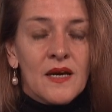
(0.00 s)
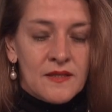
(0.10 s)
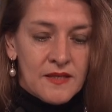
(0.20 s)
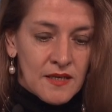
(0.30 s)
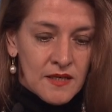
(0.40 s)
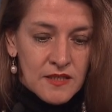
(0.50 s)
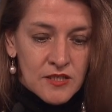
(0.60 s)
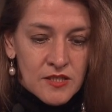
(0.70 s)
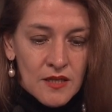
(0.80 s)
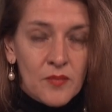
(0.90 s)
and that idea
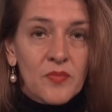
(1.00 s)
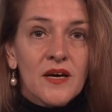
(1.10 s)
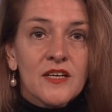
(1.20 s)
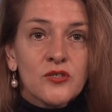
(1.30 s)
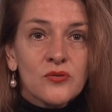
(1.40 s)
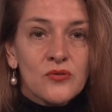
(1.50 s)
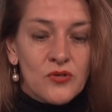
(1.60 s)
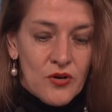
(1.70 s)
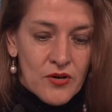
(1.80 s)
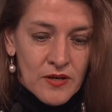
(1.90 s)
still applies to New
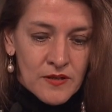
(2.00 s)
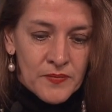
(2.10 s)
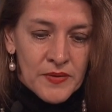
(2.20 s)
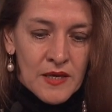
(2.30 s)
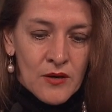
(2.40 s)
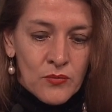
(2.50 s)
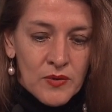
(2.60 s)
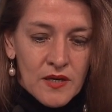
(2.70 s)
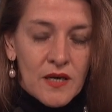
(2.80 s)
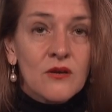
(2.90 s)
York, we
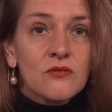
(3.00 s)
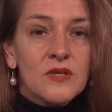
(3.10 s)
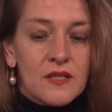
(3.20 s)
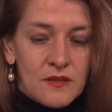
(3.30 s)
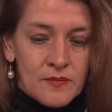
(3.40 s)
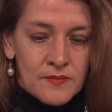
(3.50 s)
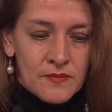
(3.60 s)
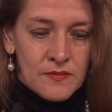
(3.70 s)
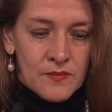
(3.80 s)
cannot read them.